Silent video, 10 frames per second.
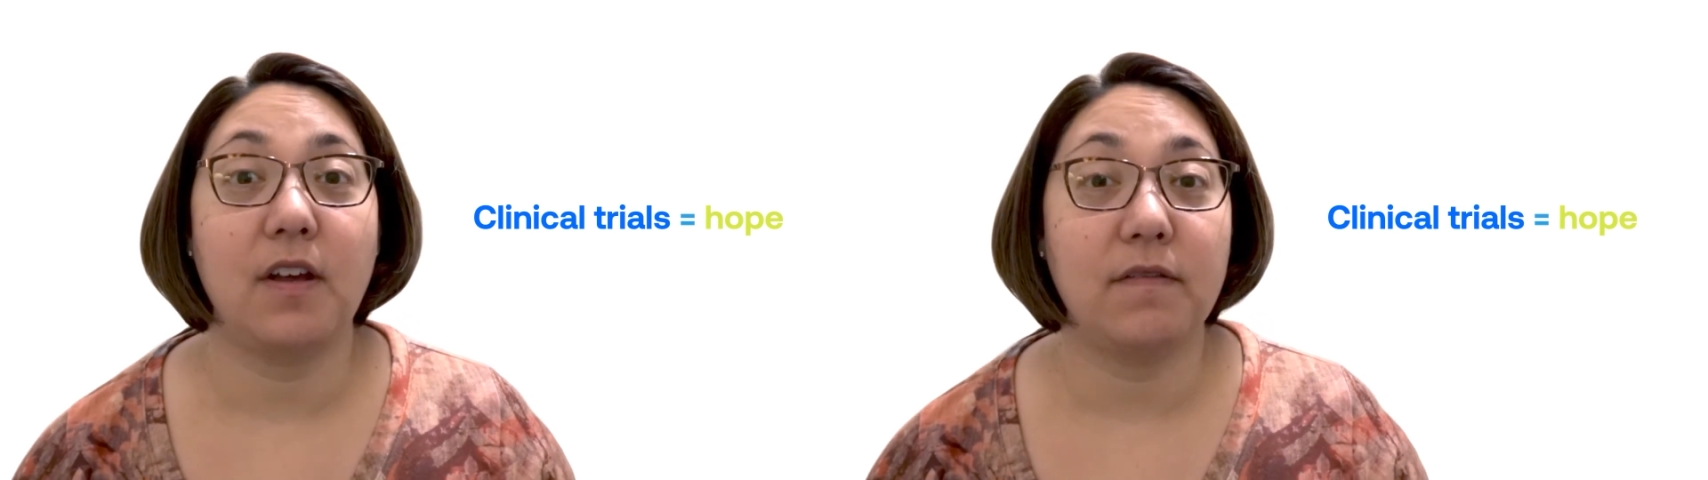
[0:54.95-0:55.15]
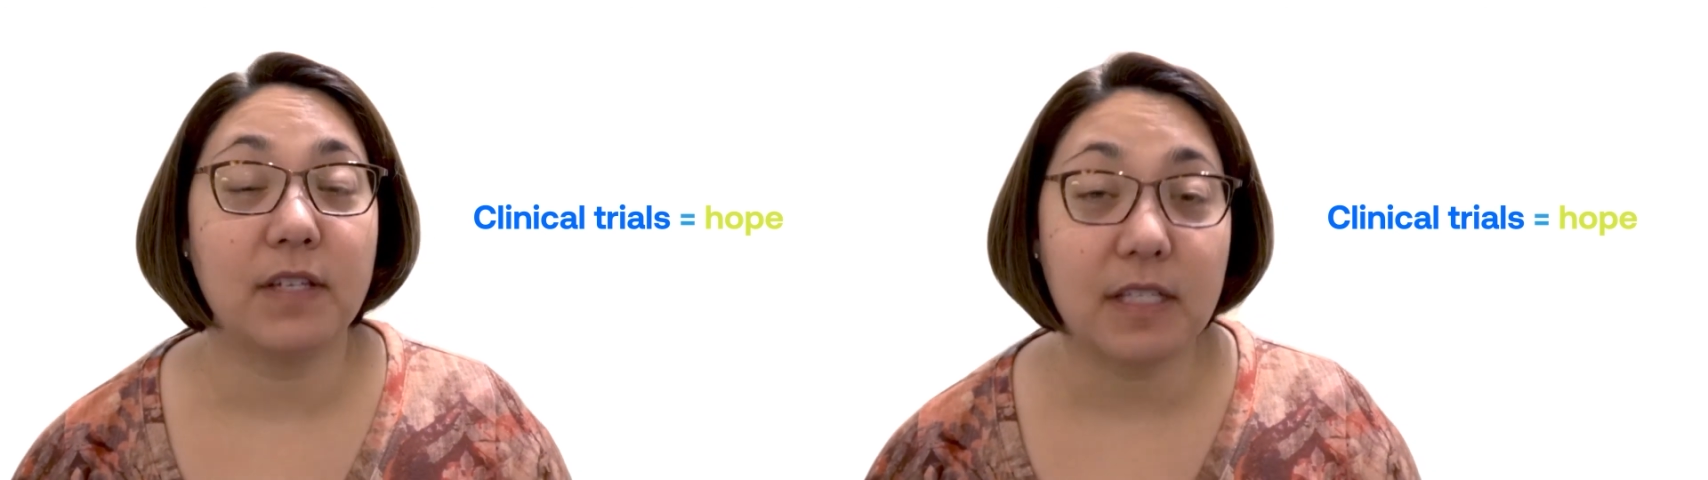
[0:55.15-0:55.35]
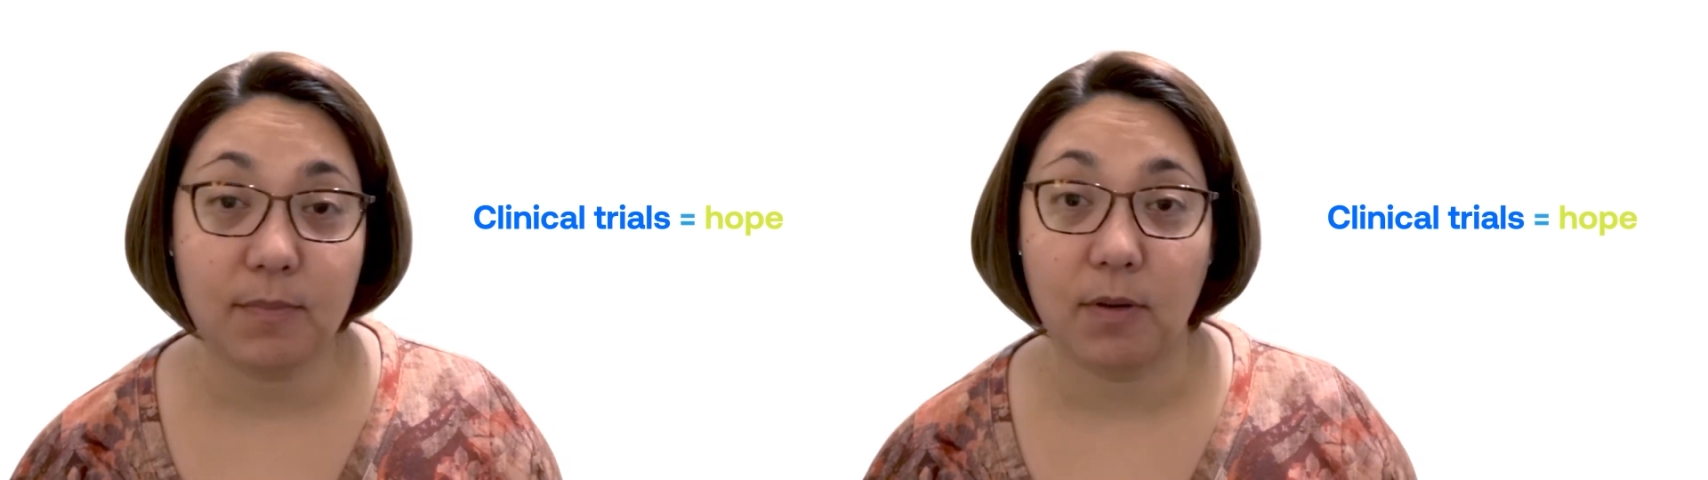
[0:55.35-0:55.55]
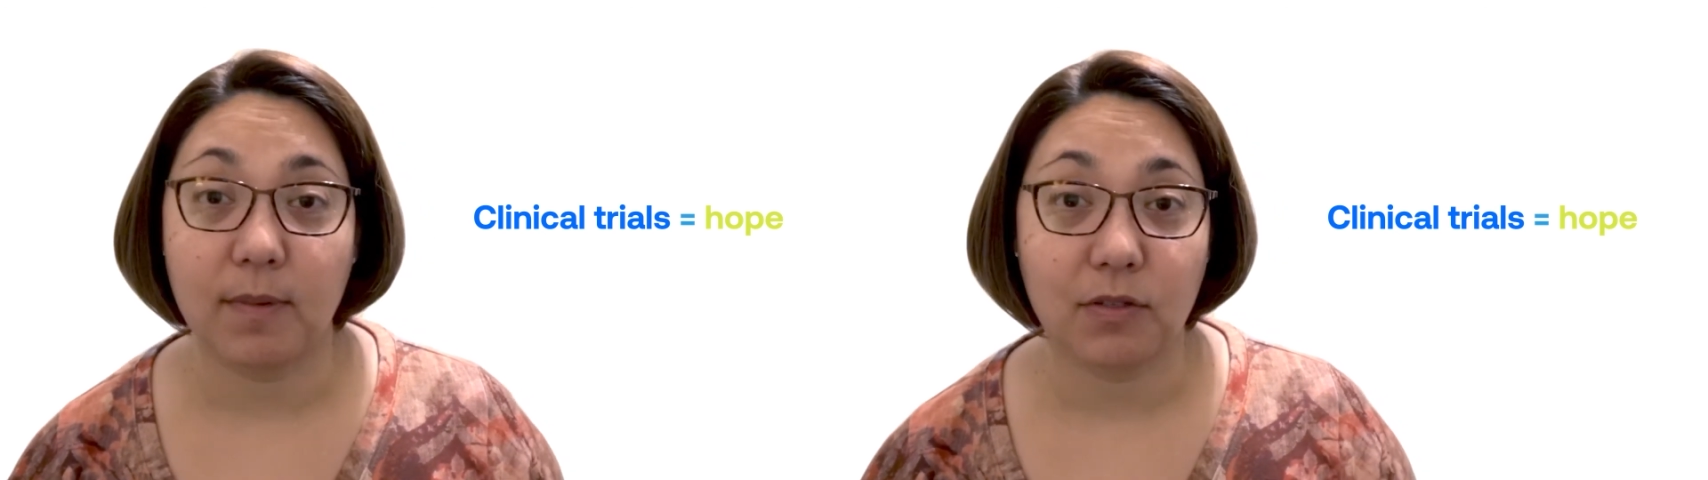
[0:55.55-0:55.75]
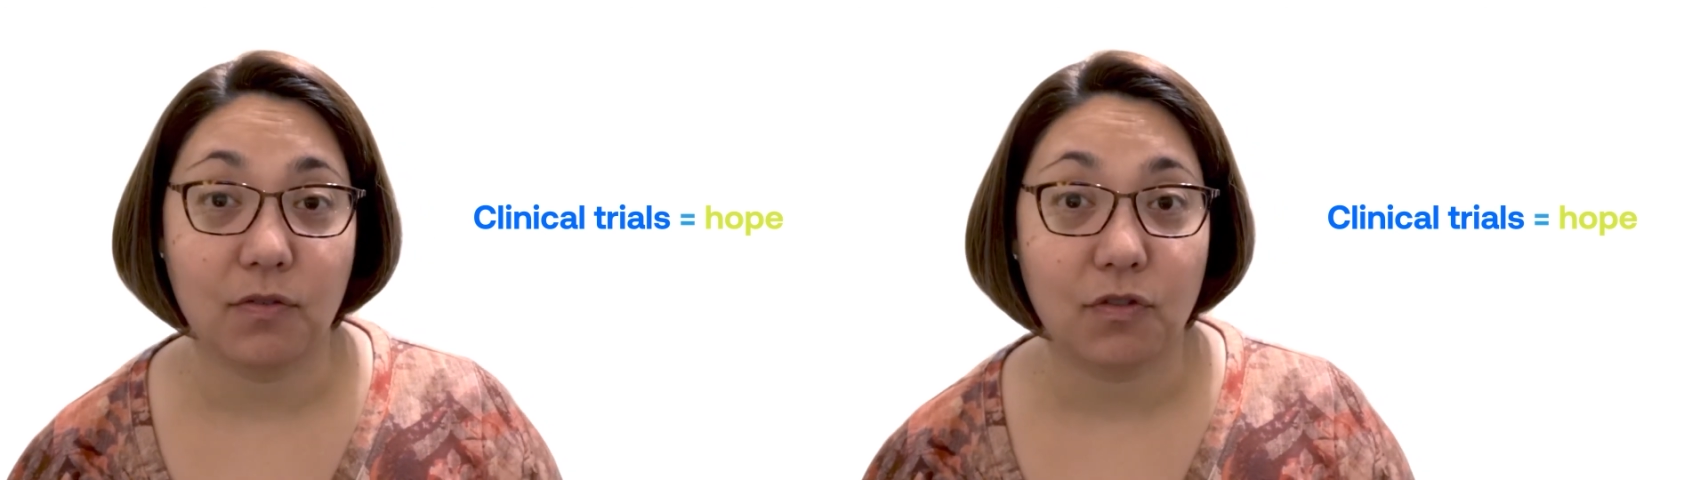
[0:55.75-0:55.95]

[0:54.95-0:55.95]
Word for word: of experimental